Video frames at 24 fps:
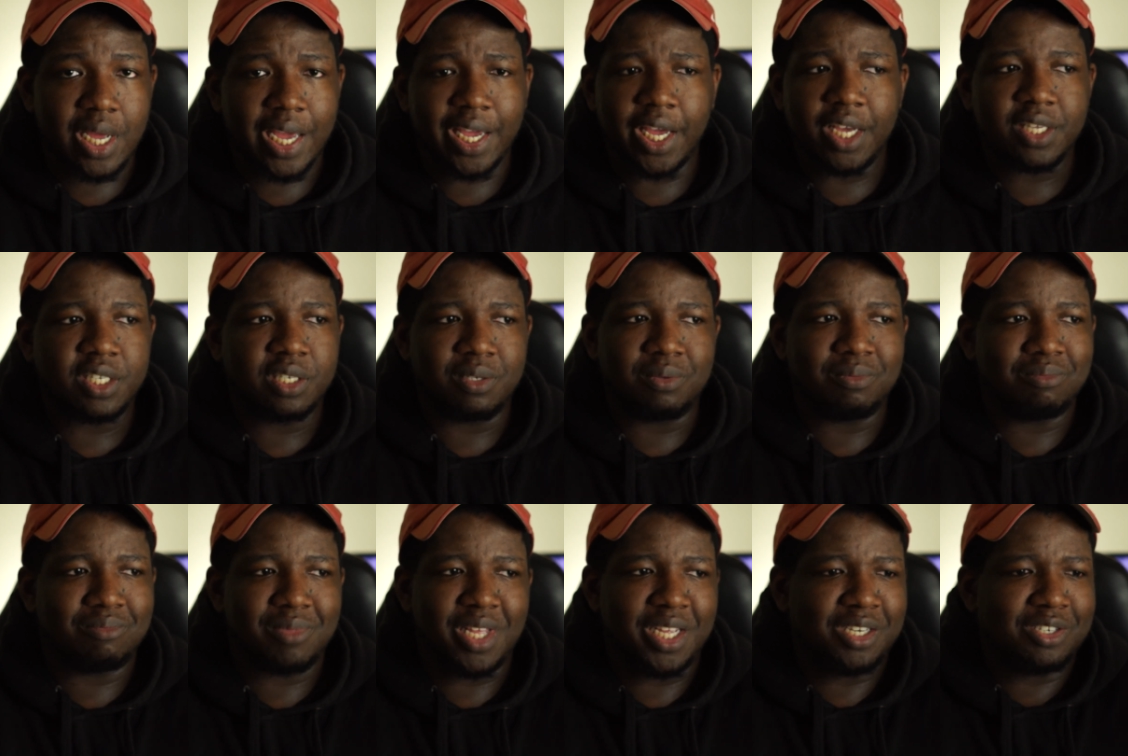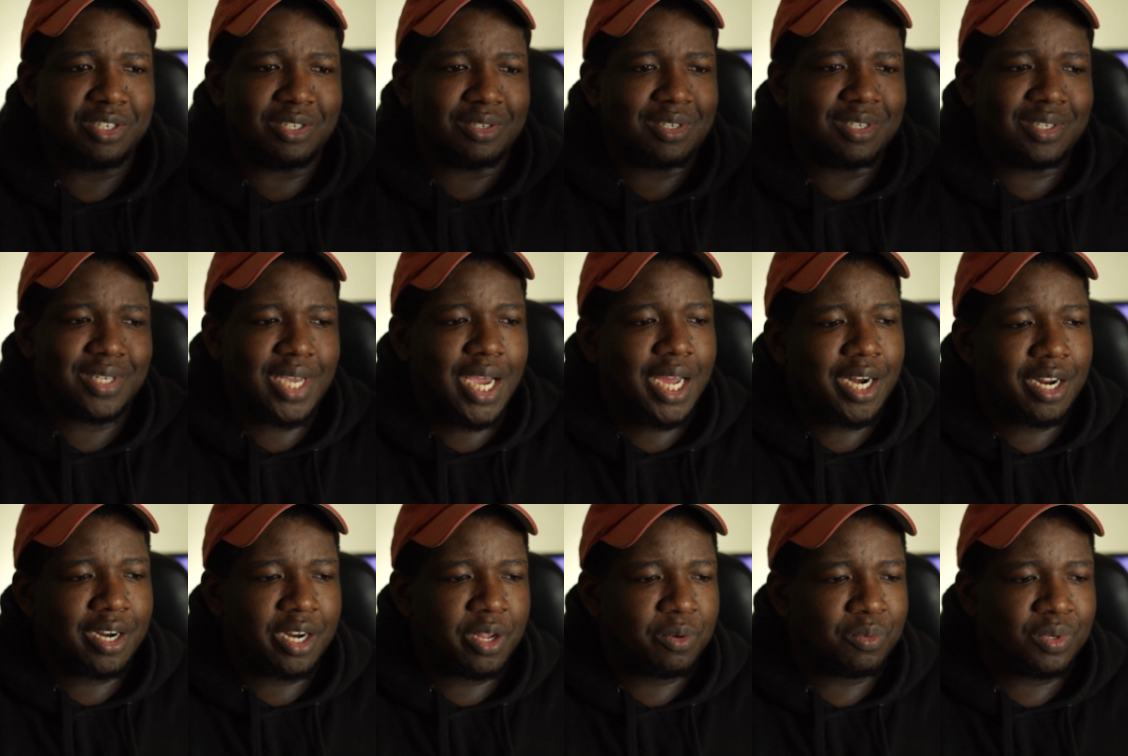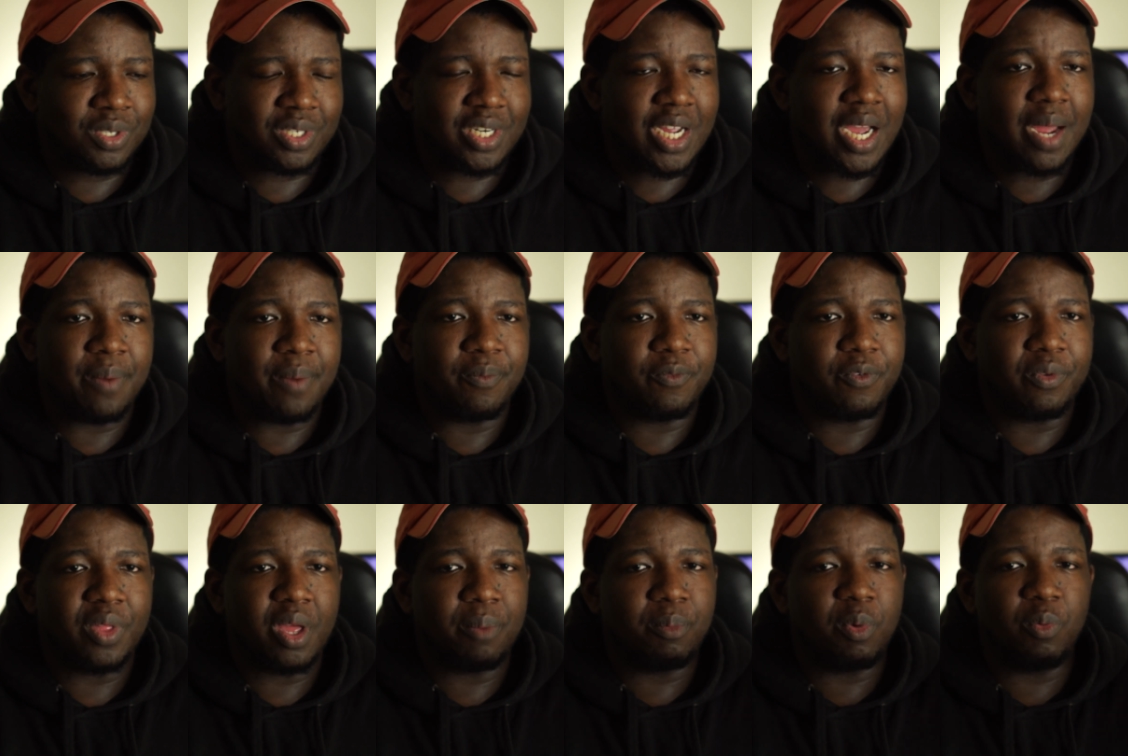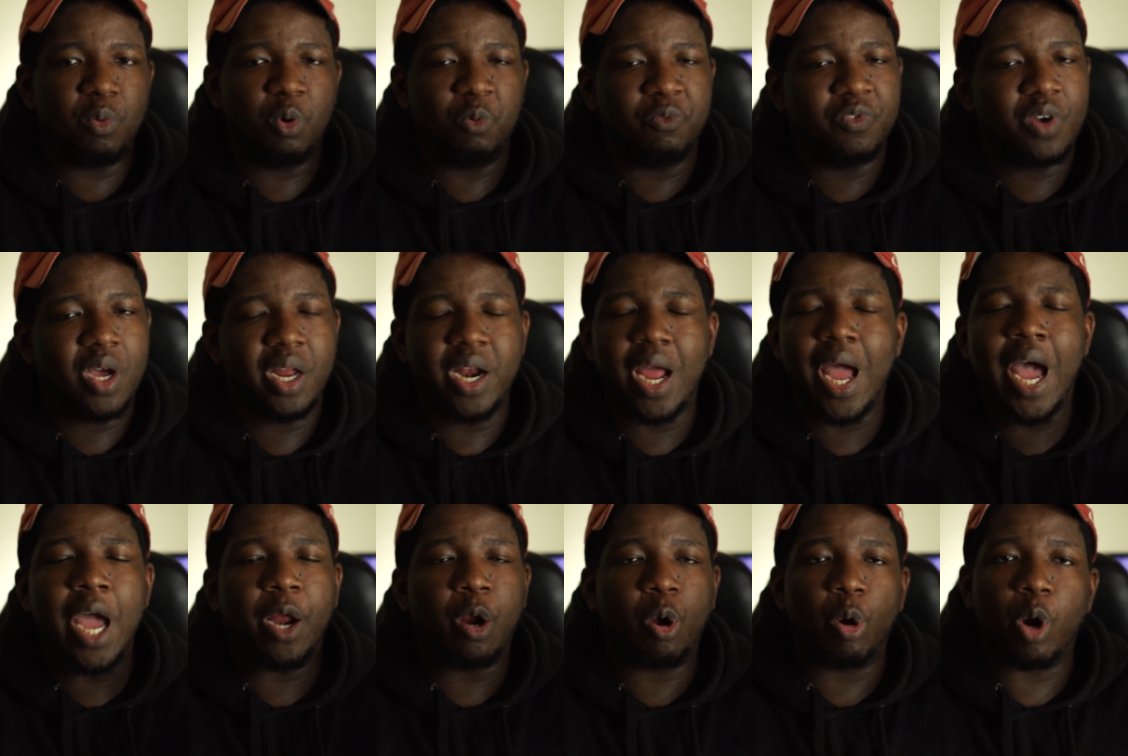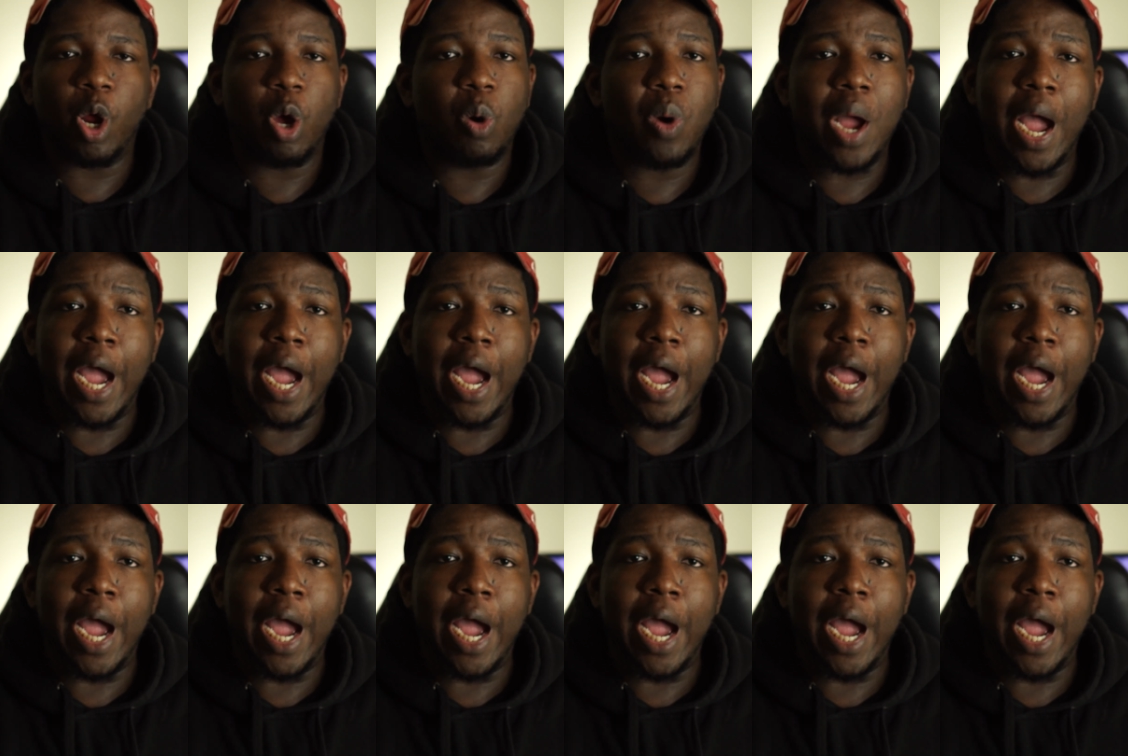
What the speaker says: I guess they just decided it was time for them to move on. I don't know.